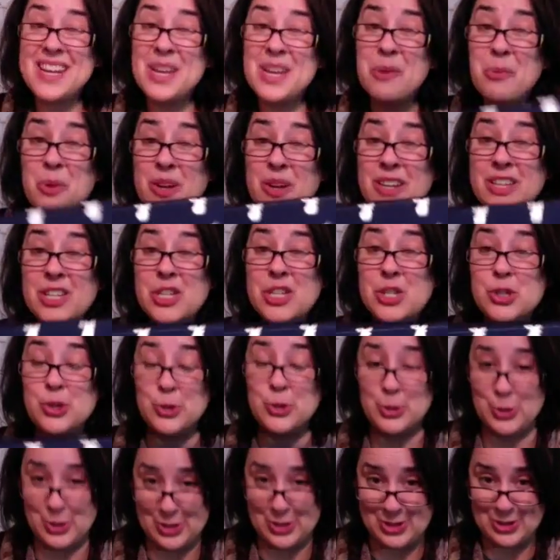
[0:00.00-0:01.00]
he wanted
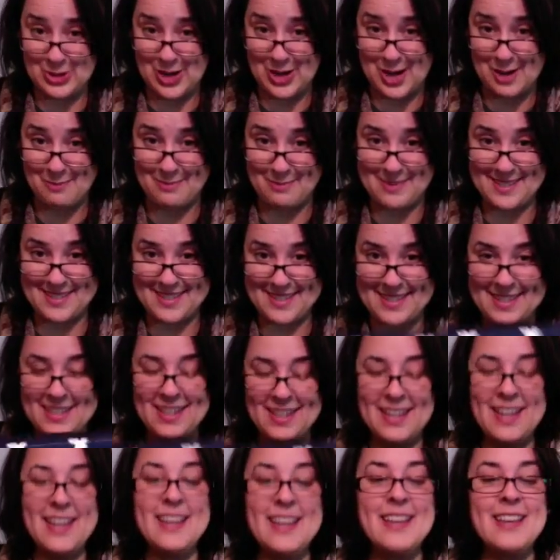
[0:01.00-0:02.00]
shoulder straps.
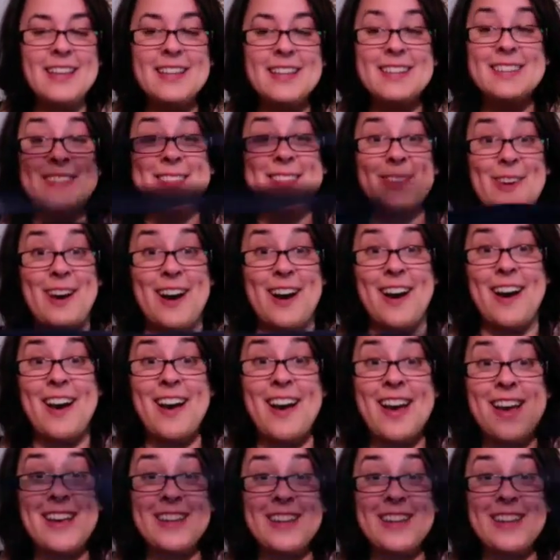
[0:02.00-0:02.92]
So I